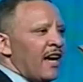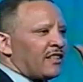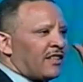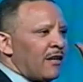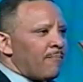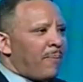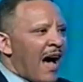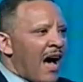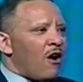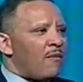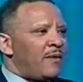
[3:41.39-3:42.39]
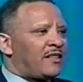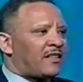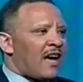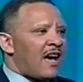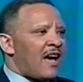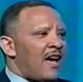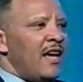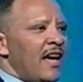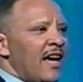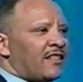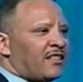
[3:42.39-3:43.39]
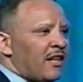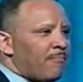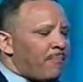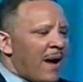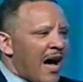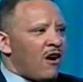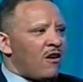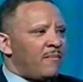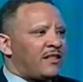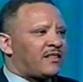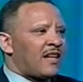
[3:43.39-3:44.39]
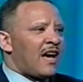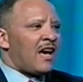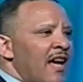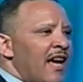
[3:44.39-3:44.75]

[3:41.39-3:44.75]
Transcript: It's empowerment time. It's empowerment time.